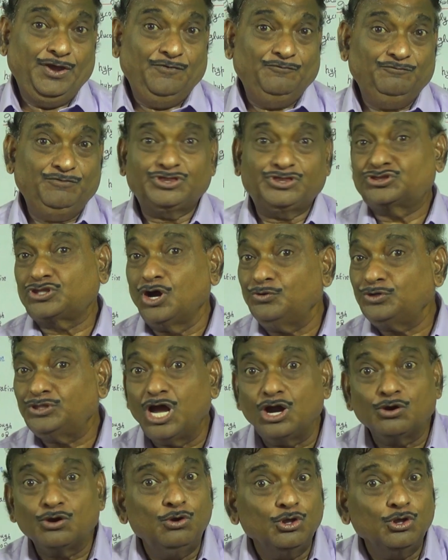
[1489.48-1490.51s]
Without
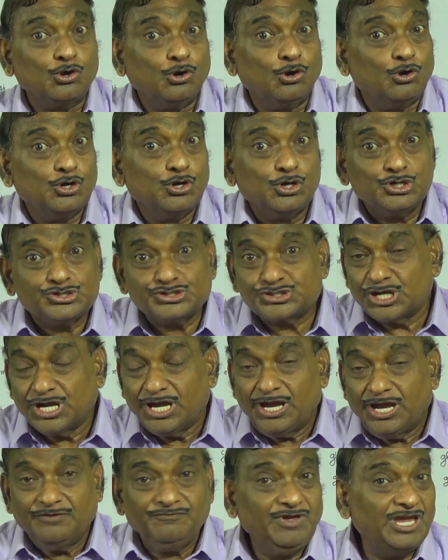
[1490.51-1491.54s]
the glucose,
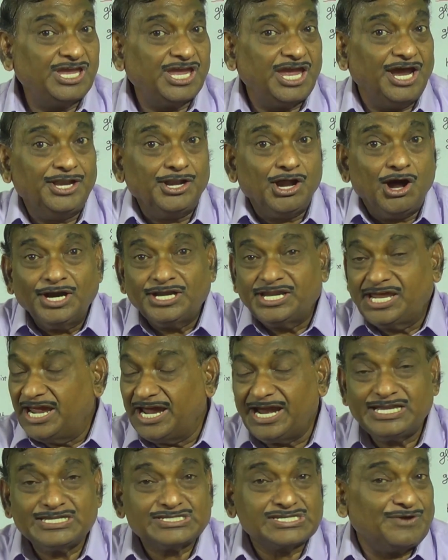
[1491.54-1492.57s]
we cannot
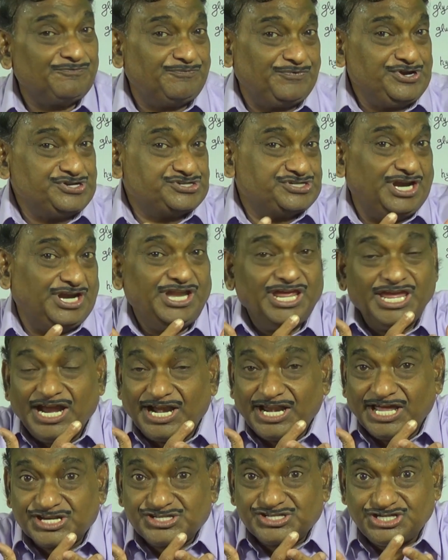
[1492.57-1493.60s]
get sufficient
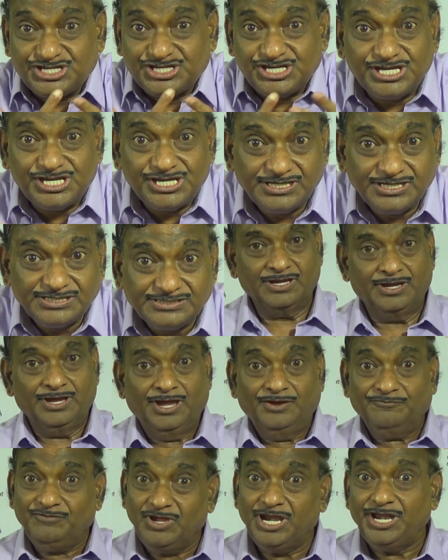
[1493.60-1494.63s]
energy.
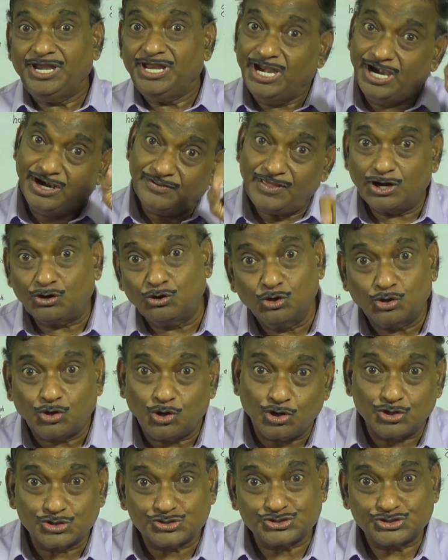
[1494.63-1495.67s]
We need the
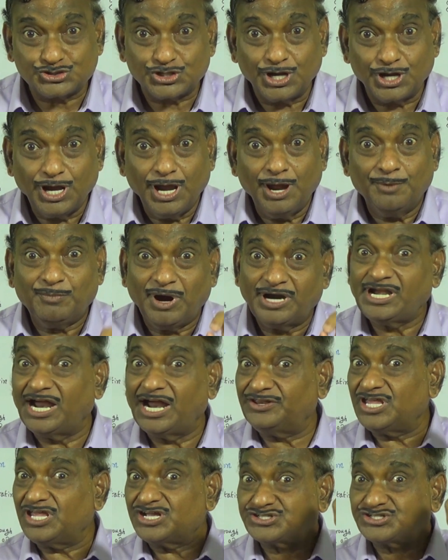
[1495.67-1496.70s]
glucose, but
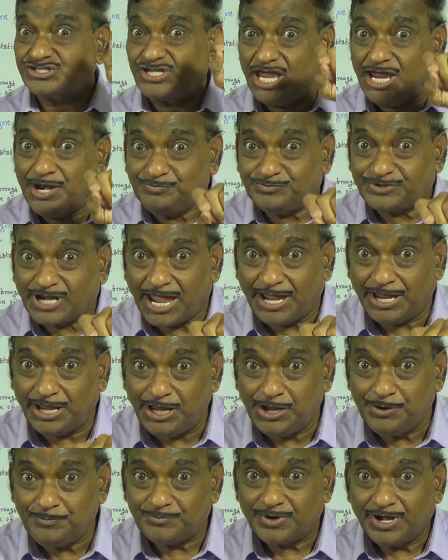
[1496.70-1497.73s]
at the same
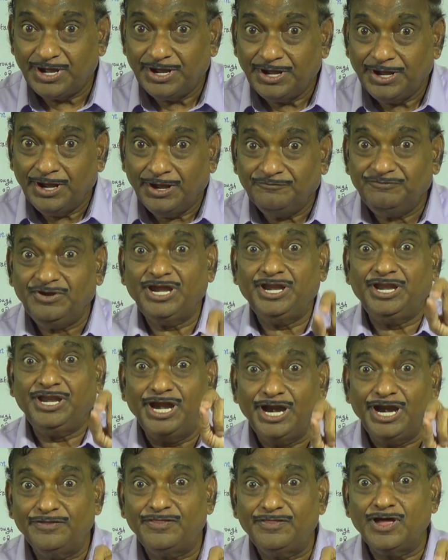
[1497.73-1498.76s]
time, we
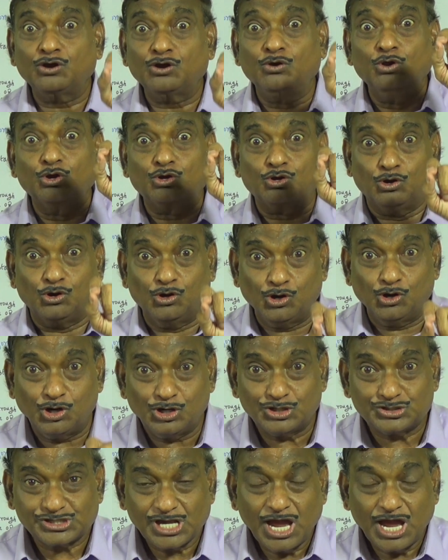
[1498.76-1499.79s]
need the glucose